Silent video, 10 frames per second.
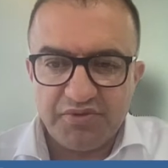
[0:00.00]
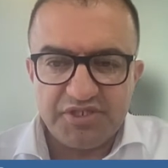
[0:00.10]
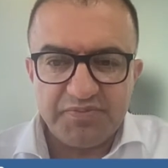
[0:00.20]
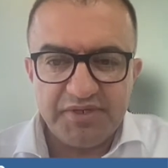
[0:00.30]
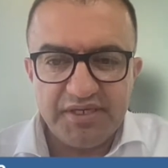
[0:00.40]
with
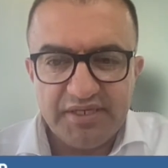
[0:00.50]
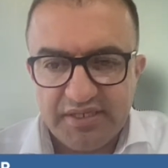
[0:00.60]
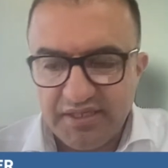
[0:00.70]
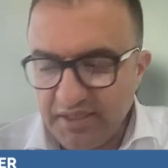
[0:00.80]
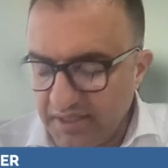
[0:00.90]
ISPI,
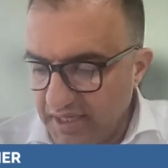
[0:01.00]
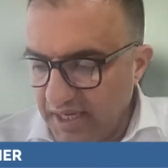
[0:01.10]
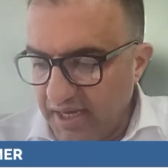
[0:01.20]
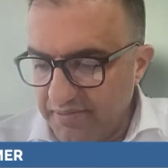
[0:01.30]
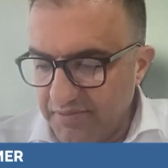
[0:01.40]

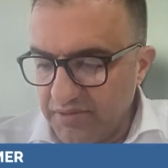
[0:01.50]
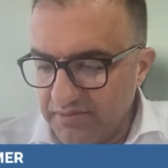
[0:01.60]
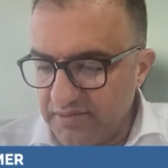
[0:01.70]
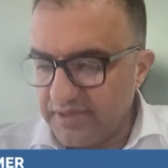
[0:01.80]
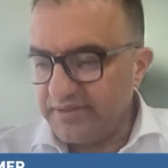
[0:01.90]

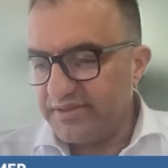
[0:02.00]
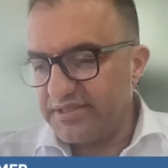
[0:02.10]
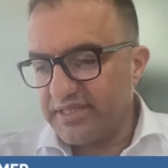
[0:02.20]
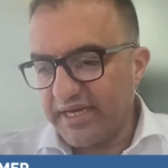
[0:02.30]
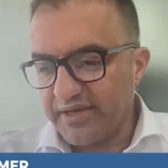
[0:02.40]
and
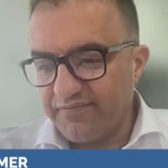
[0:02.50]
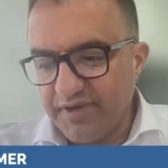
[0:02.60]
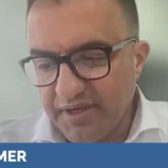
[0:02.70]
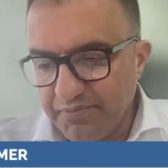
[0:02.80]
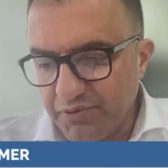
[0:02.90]
this is like a
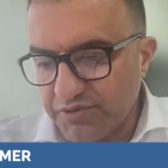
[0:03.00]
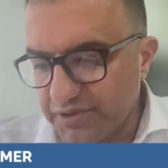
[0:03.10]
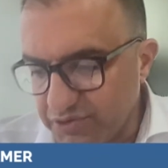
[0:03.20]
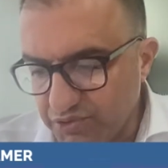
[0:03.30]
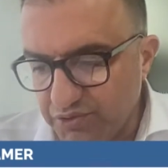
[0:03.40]
very
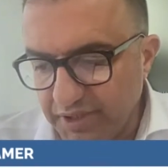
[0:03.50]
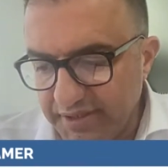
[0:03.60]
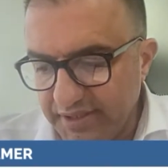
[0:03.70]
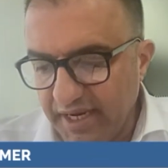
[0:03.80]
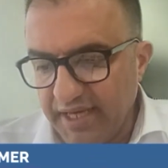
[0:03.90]
important role
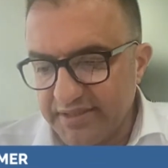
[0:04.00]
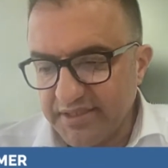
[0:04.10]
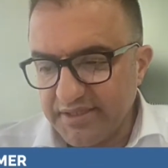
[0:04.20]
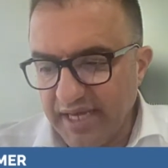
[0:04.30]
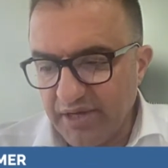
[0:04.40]
in
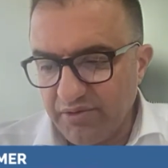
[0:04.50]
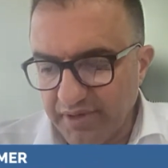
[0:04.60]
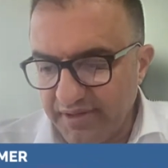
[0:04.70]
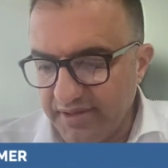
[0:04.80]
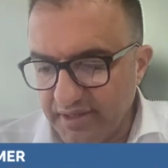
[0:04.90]
enhancing
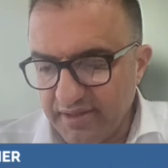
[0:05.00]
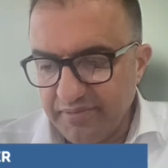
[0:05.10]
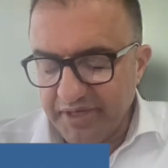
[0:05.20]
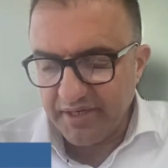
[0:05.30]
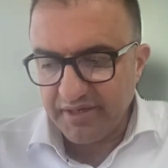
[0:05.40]
dialogue in the
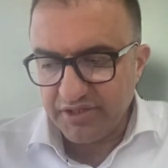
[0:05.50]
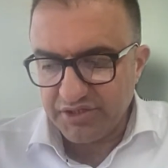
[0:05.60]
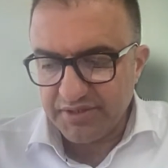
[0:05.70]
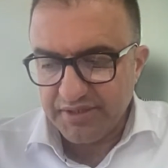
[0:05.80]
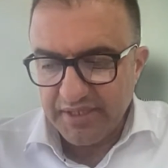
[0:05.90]
MENA region.